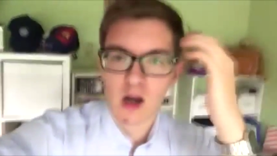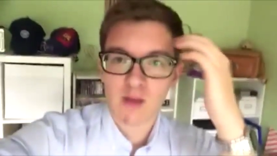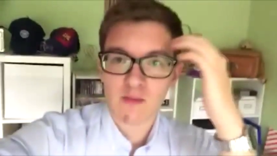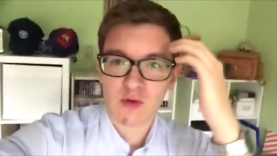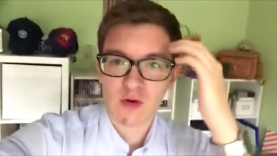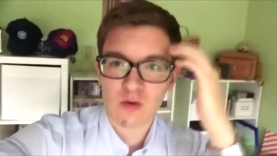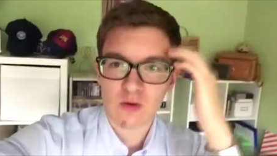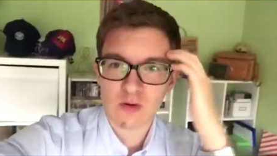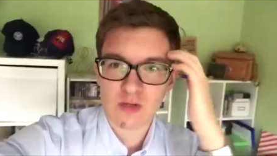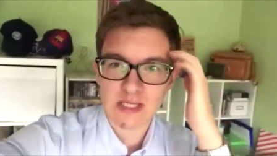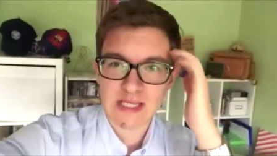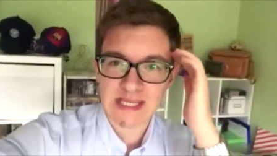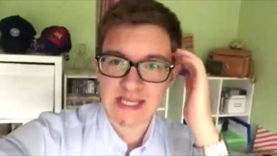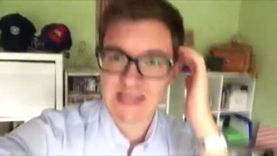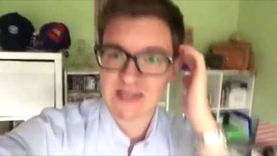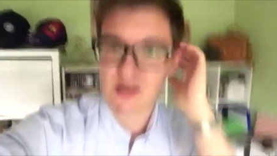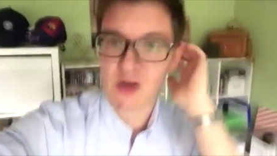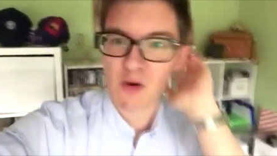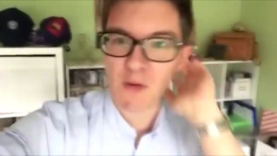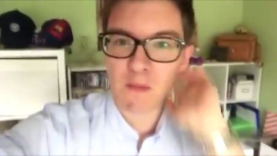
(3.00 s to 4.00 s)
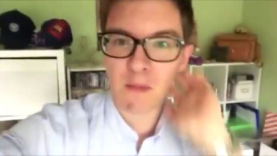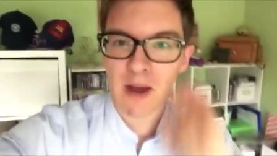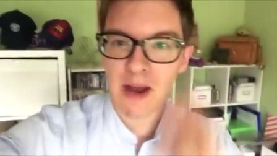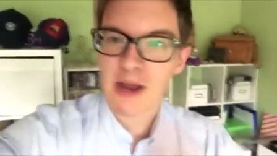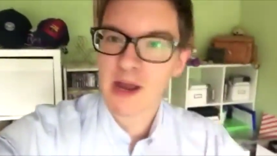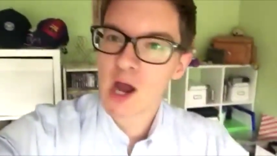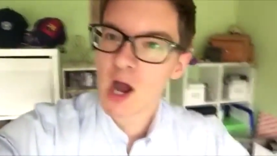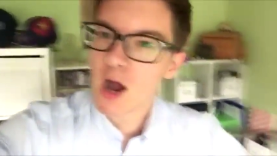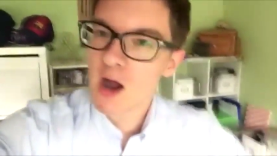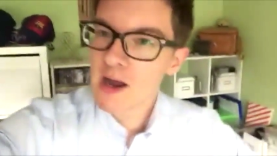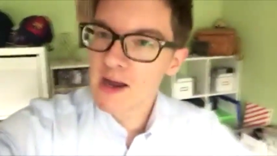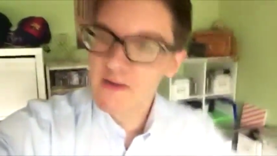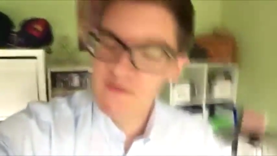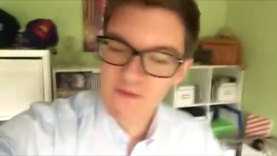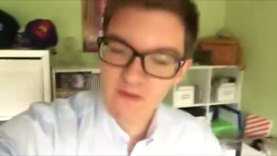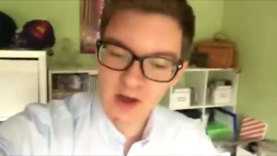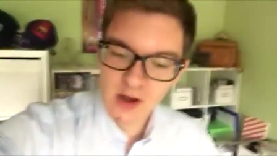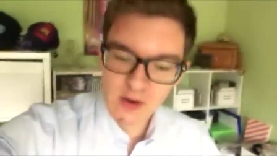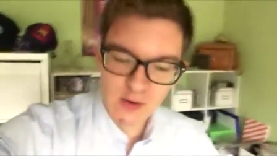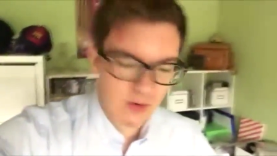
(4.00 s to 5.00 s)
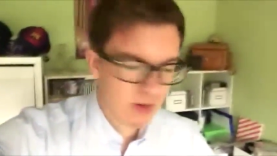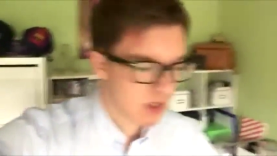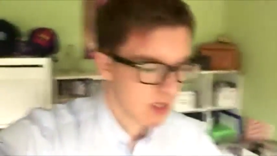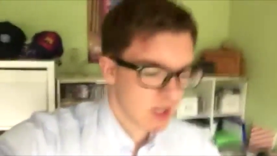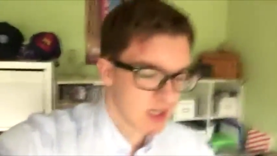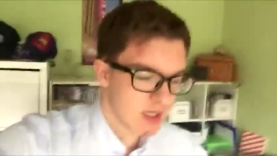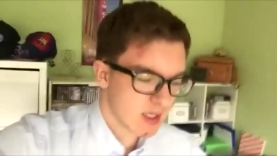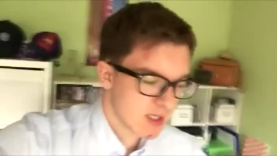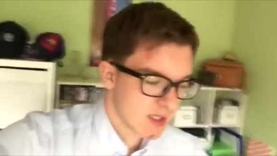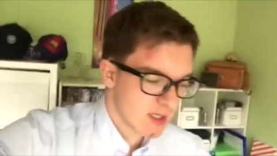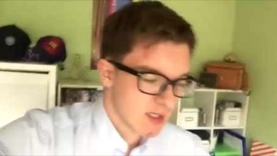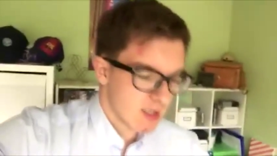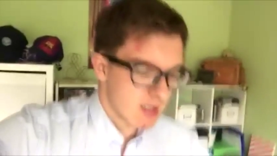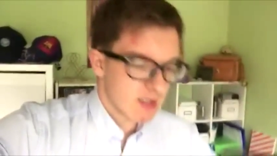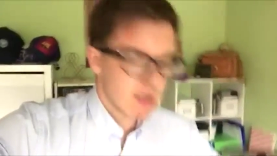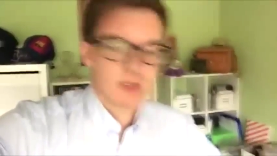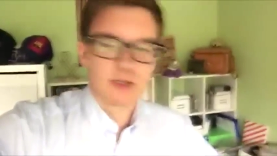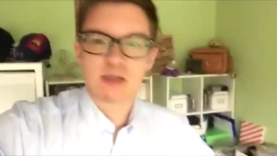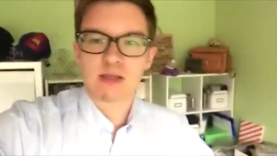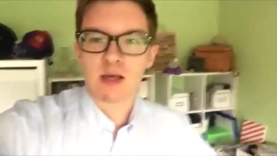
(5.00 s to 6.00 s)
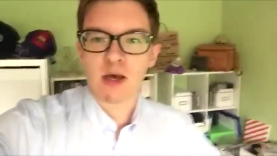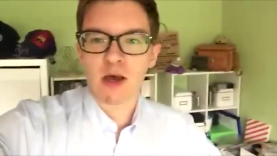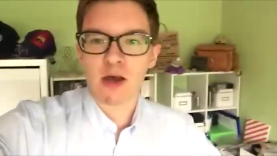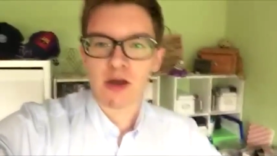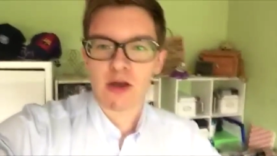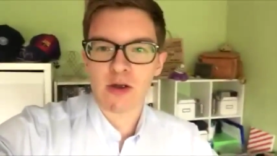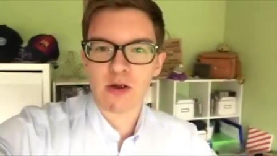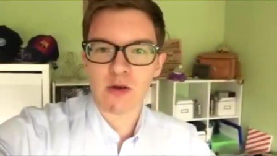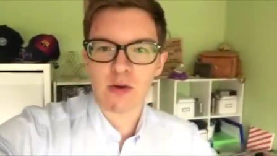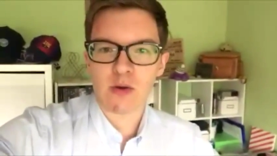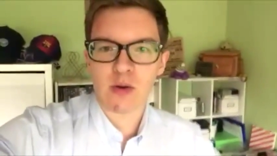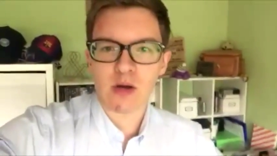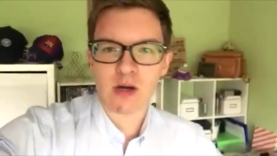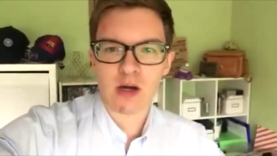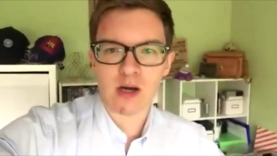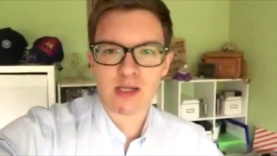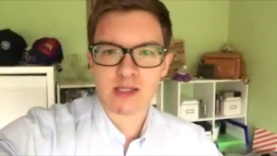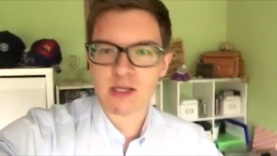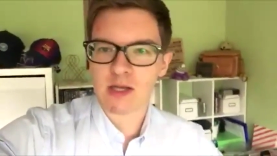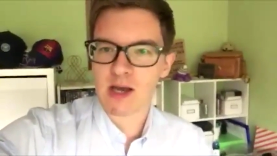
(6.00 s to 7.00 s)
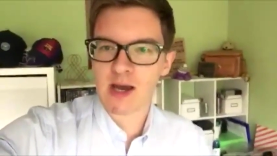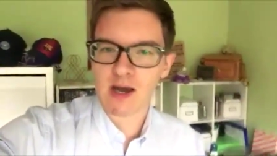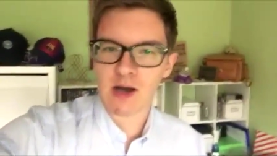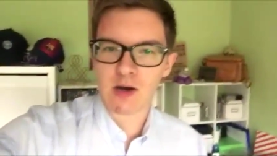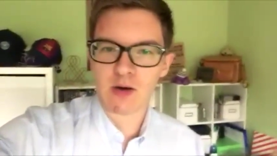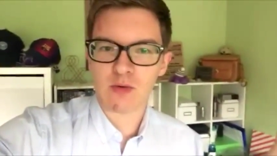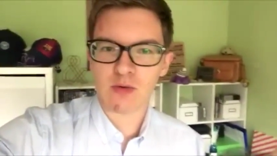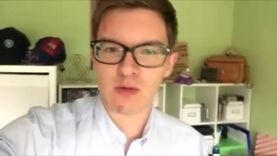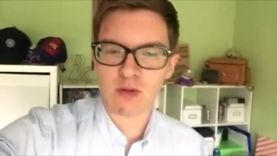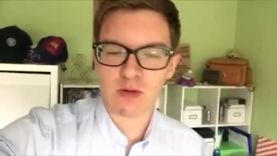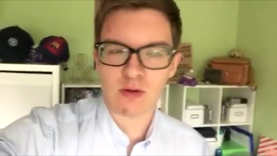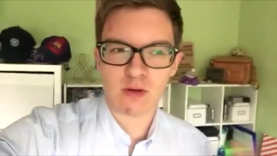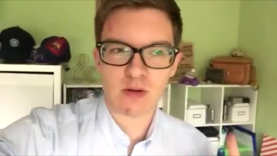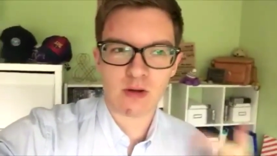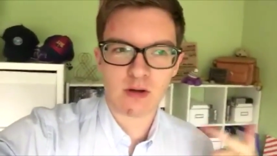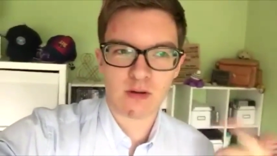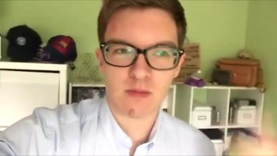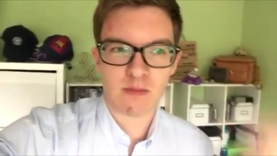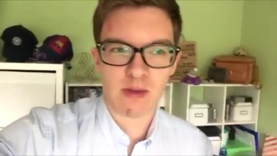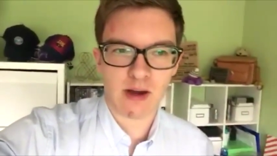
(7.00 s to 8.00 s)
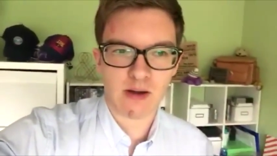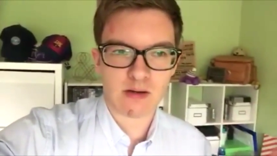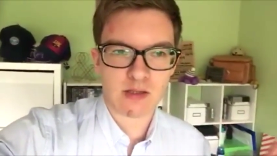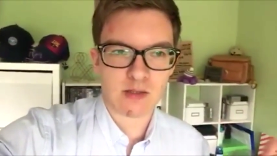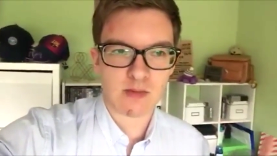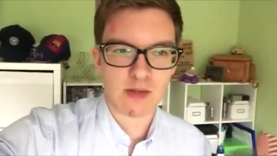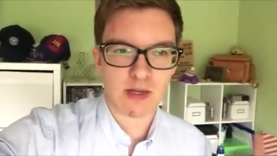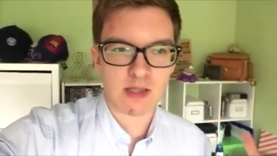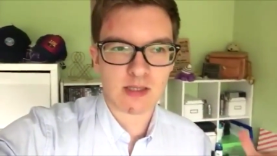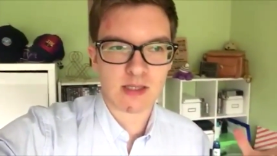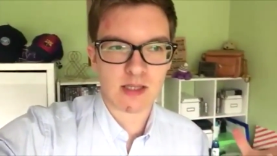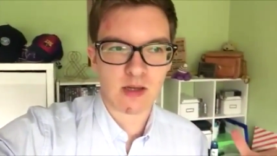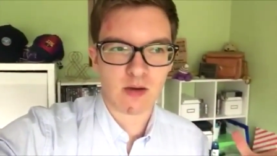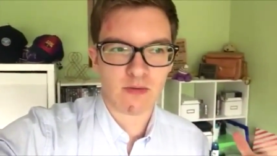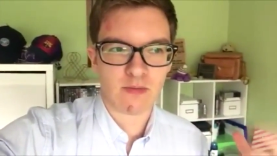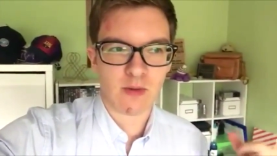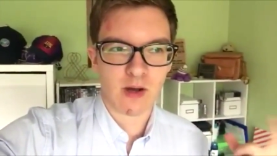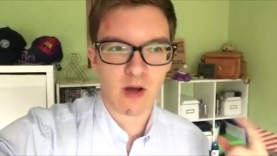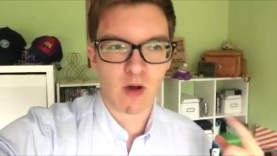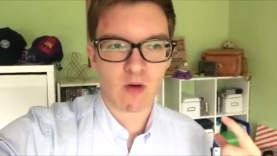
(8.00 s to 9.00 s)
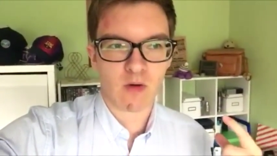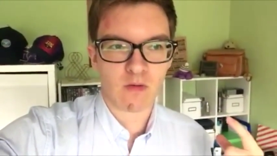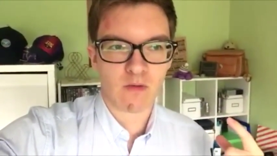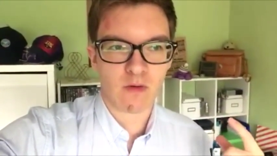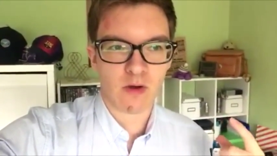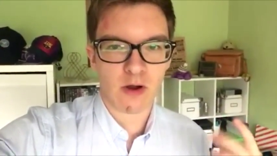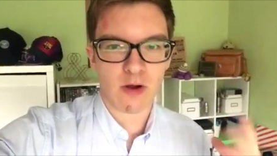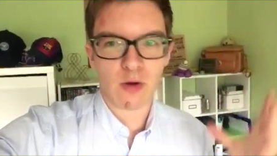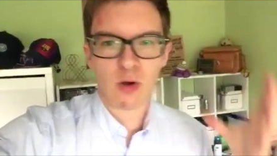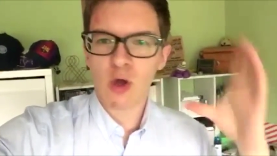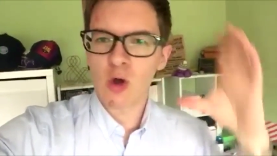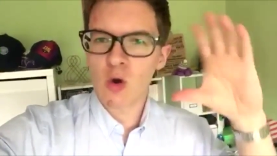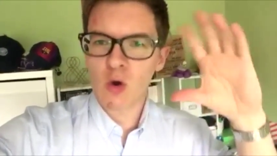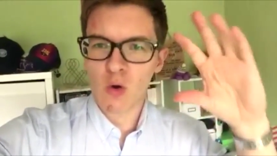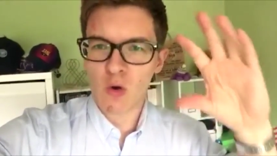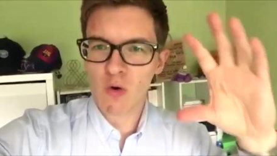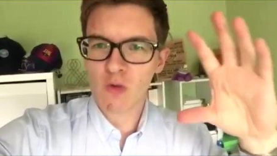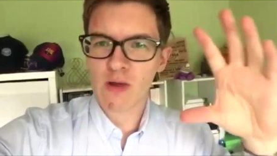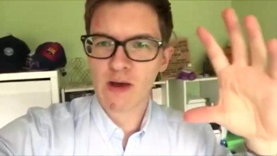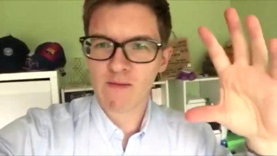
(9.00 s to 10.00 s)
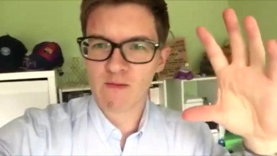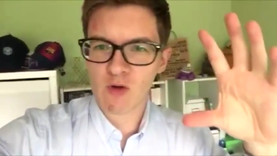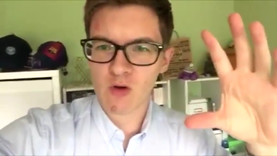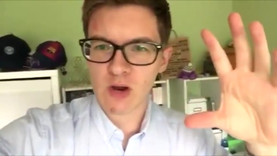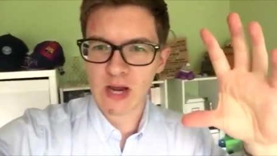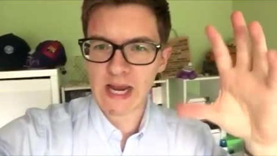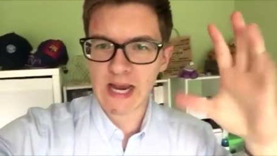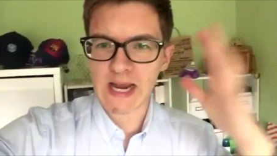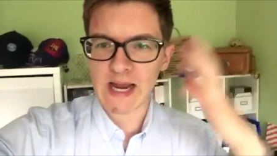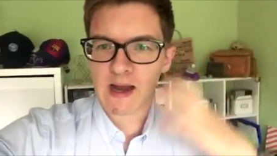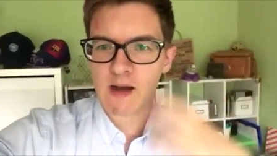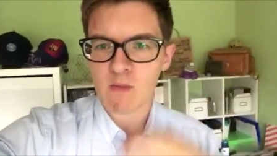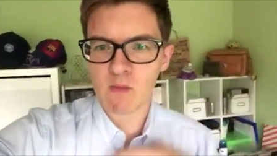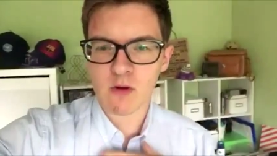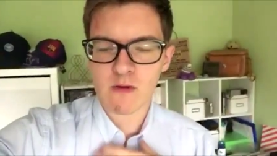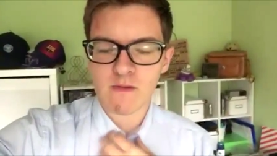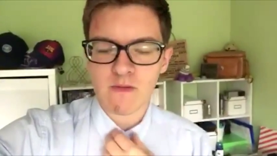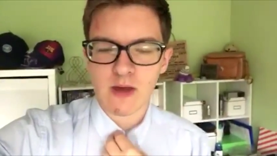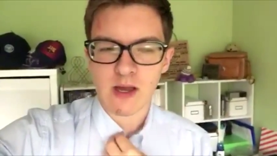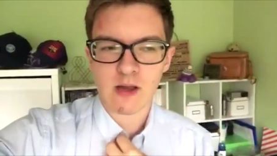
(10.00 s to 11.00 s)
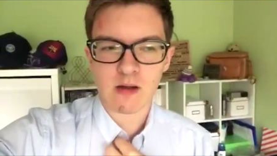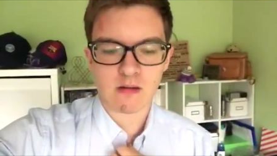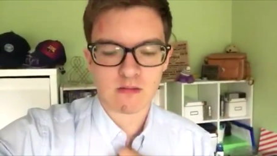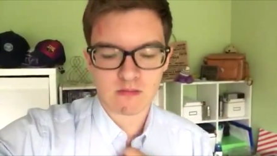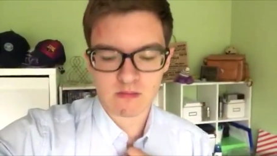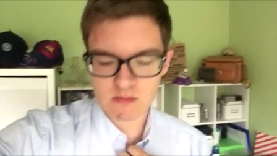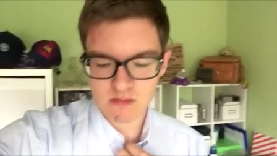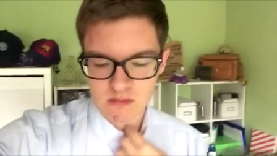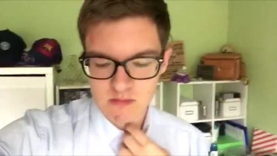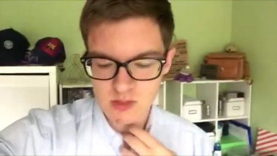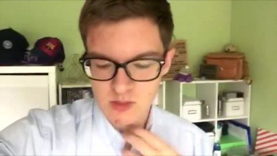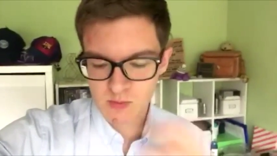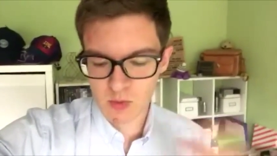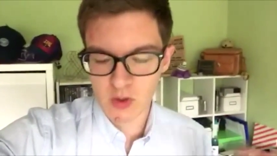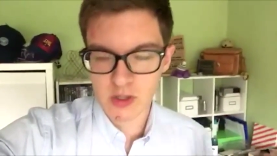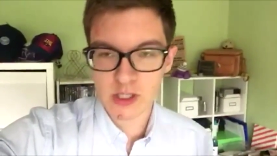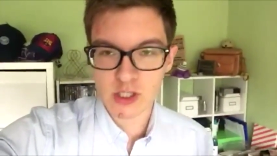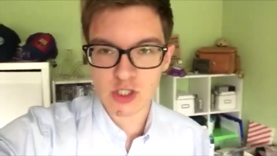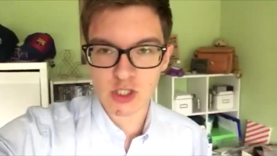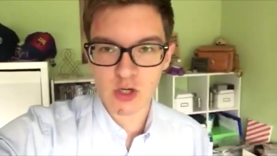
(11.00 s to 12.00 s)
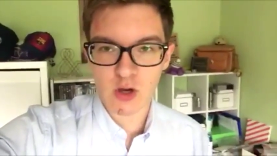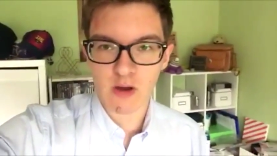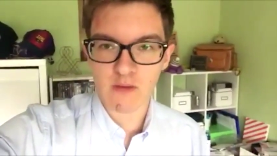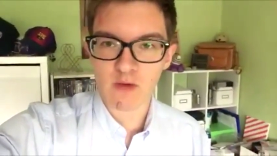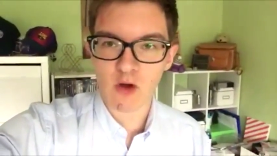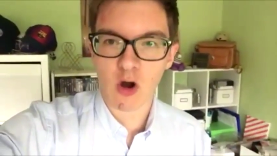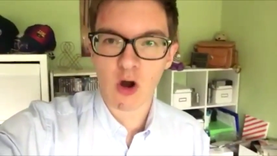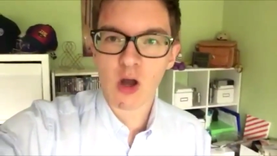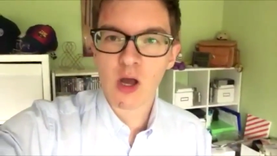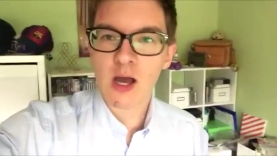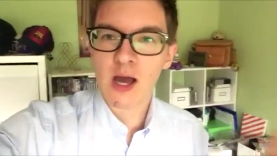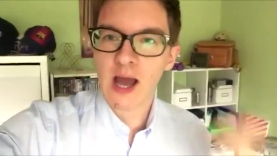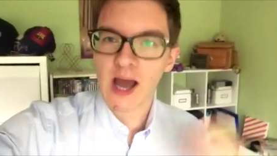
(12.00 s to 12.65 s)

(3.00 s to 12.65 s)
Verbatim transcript: I'm recording this on my iPhone, so I don't know how the comparability of my old phone or that vlogging camera thing, point and shoot I've got.